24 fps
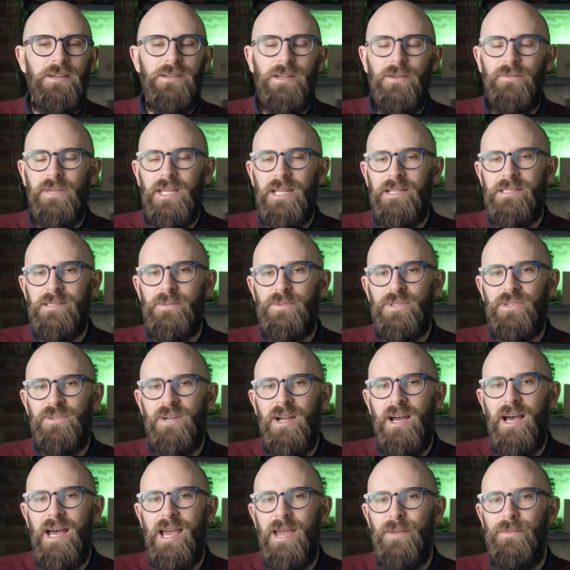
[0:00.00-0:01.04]
Don't forget to
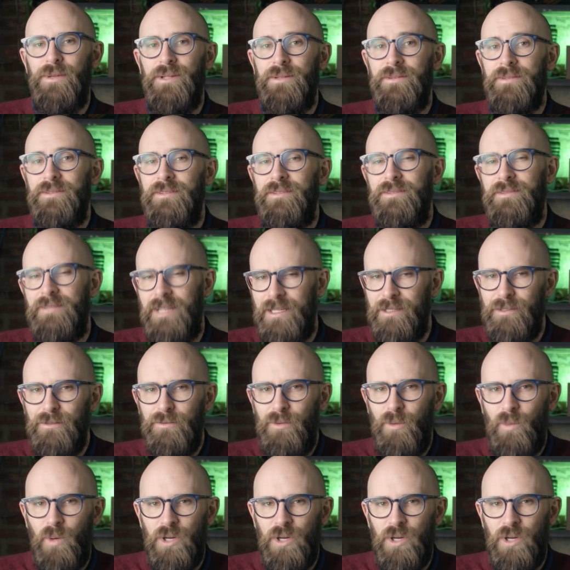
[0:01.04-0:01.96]
subscribe, and thank you for